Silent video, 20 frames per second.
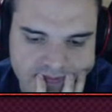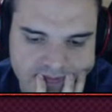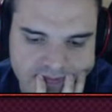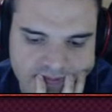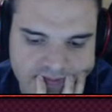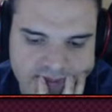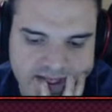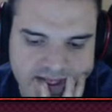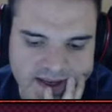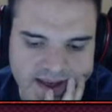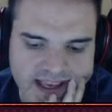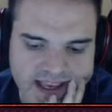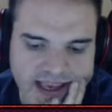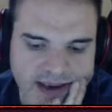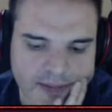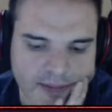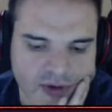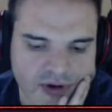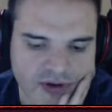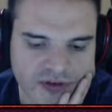Yeah, okay.
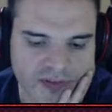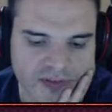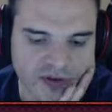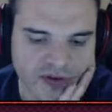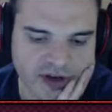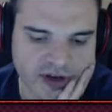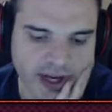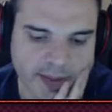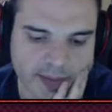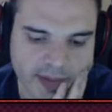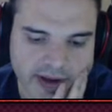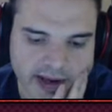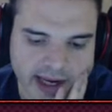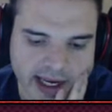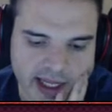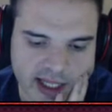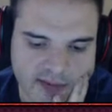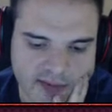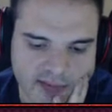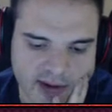Amoonguss Bishop. In the
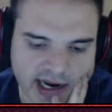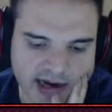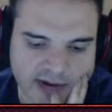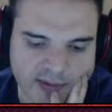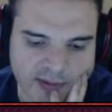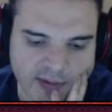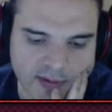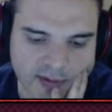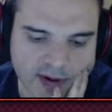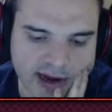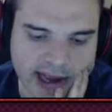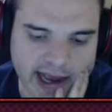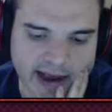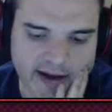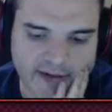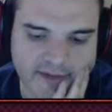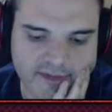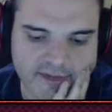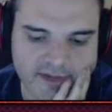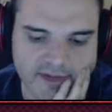back we will have
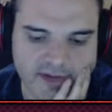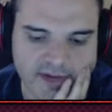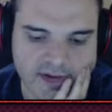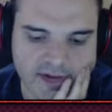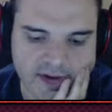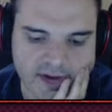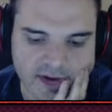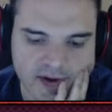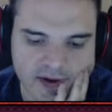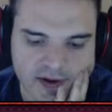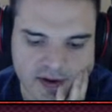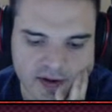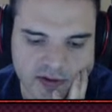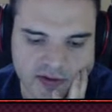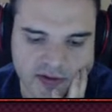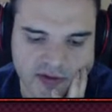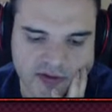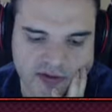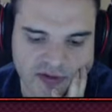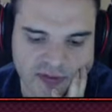
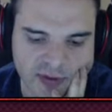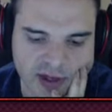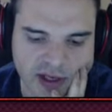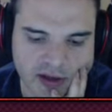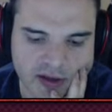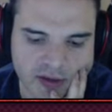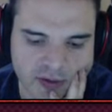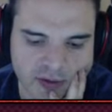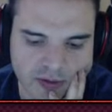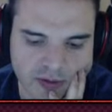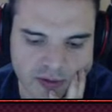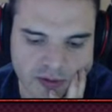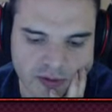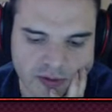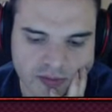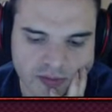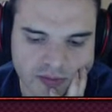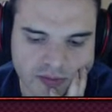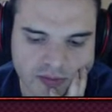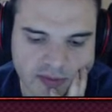Suicune
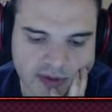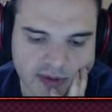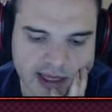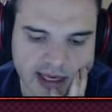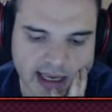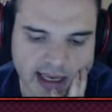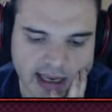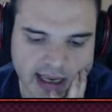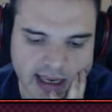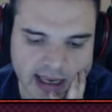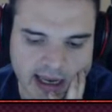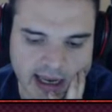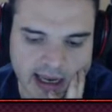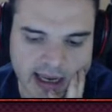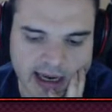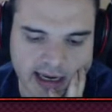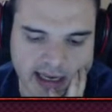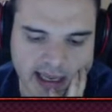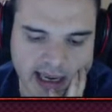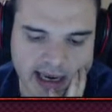and
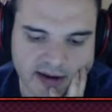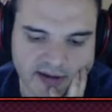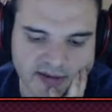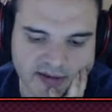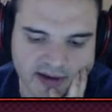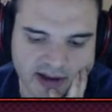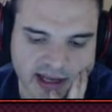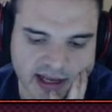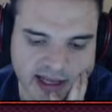Kangaskhan.